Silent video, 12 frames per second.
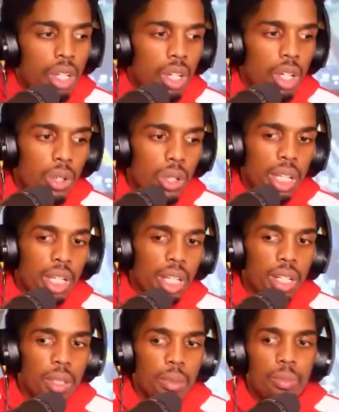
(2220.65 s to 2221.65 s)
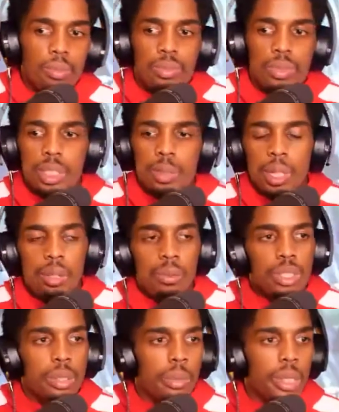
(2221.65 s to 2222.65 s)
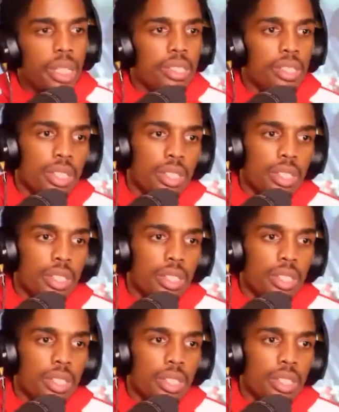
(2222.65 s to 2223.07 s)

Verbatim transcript: Okay. Um, Spain was amazing.